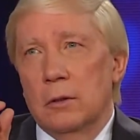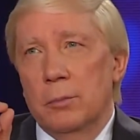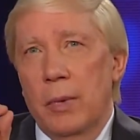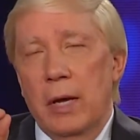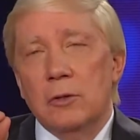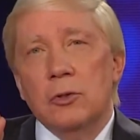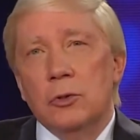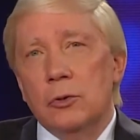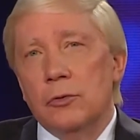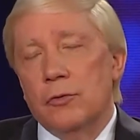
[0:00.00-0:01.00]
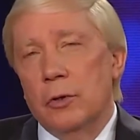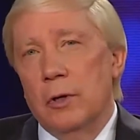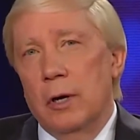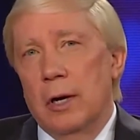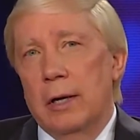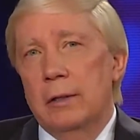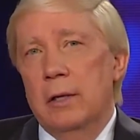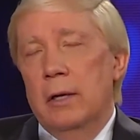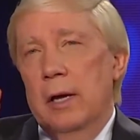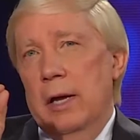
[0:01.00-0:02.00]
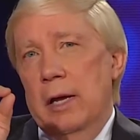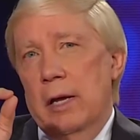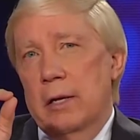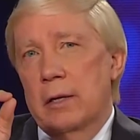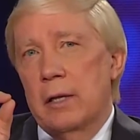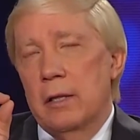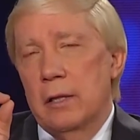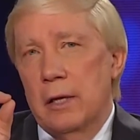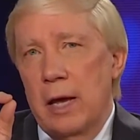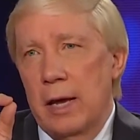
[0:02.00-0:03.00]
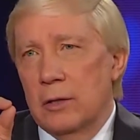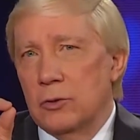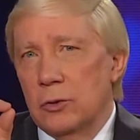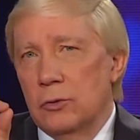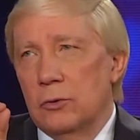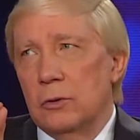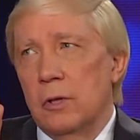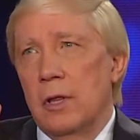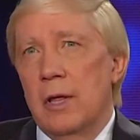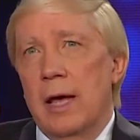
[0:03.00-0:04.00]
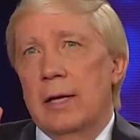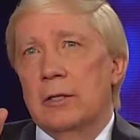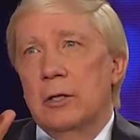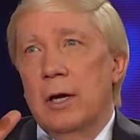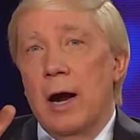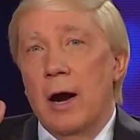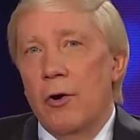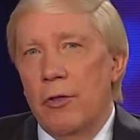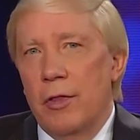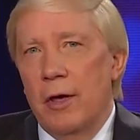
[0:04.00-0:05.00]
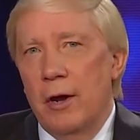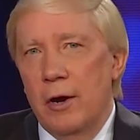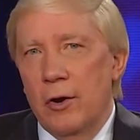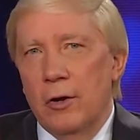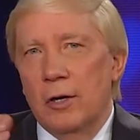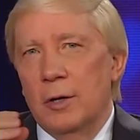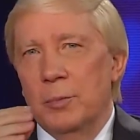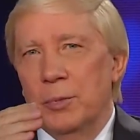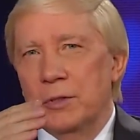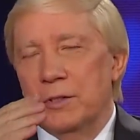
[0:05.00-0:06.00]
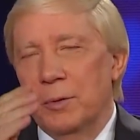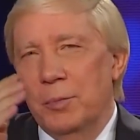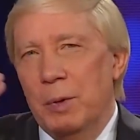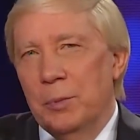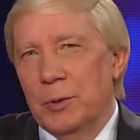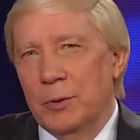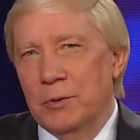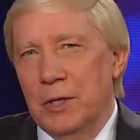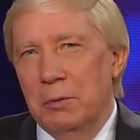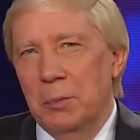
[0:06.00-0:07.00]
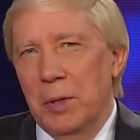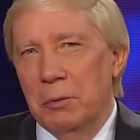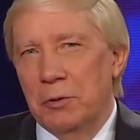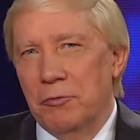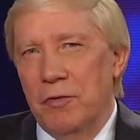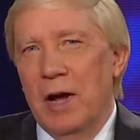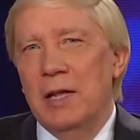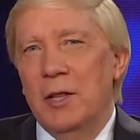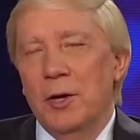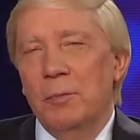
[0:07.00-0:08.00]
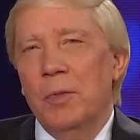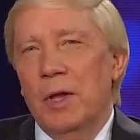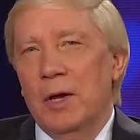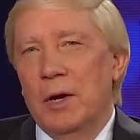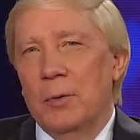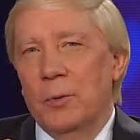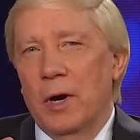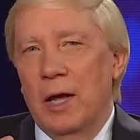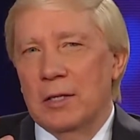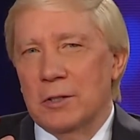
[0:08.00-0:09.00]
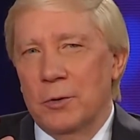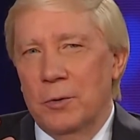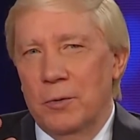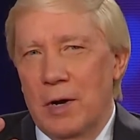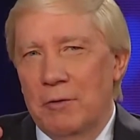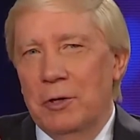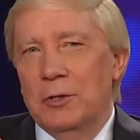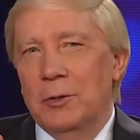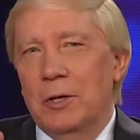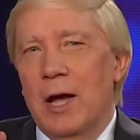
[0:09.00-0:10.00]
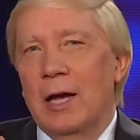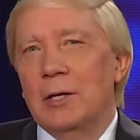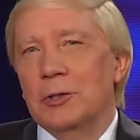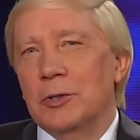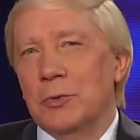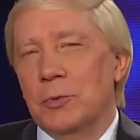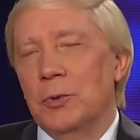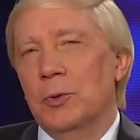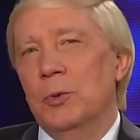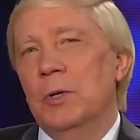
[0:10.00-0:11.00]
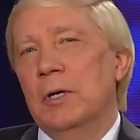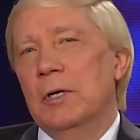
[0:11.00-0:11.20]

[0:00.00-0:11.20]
man's search for God and the answers that are there, but some people don't seem to be able to find them. We're going to ask Ravi to guide us through